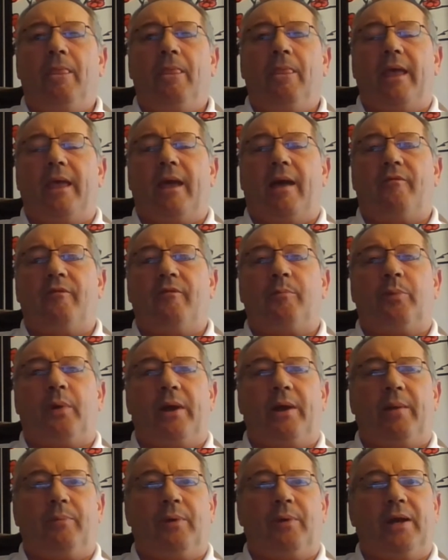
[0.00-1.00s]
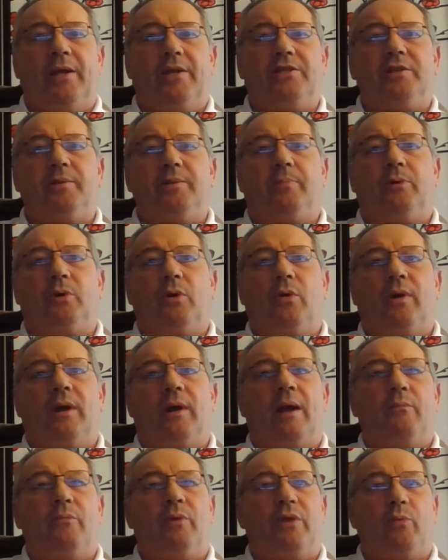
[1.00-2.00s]
They have a pre-apprenticeship
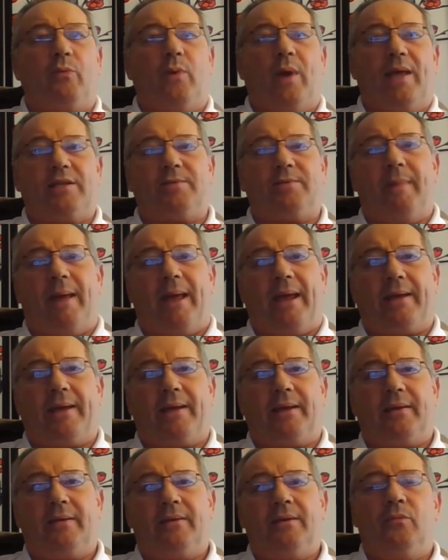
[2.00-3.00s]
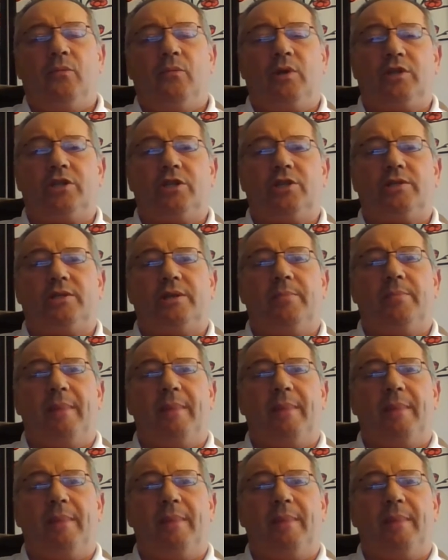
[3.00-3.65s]
program with Westmac, which is